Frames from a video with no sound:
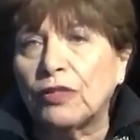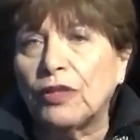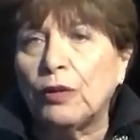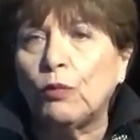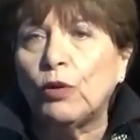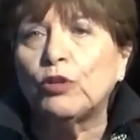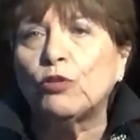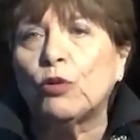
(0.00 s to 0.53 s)
They
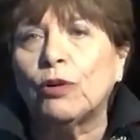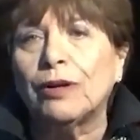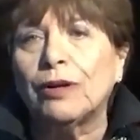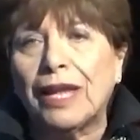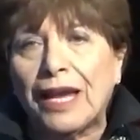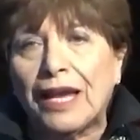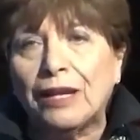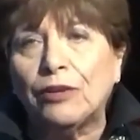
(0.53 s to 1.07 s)
went to
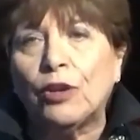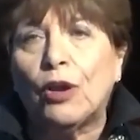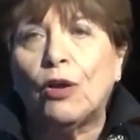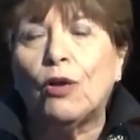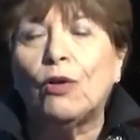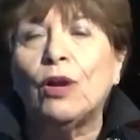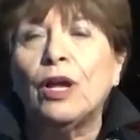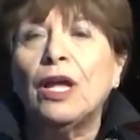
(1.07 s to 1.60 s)

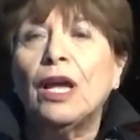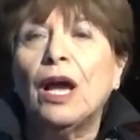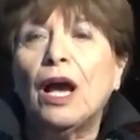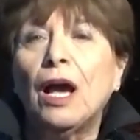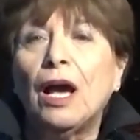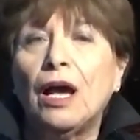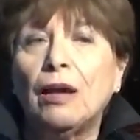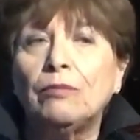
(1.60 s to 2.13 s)
Orlando,
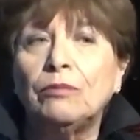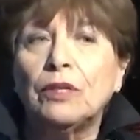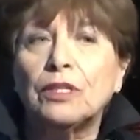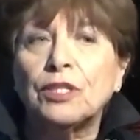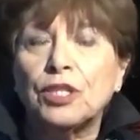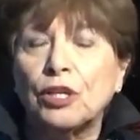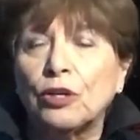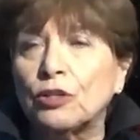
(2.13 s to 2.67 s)

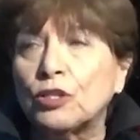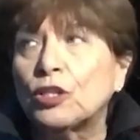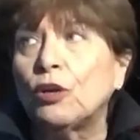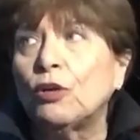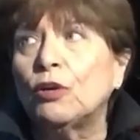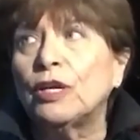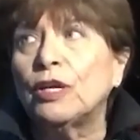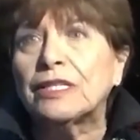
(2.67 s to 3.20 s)

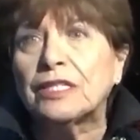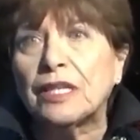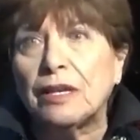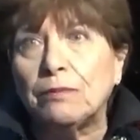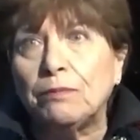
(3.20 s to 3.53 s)
Sarasota, St.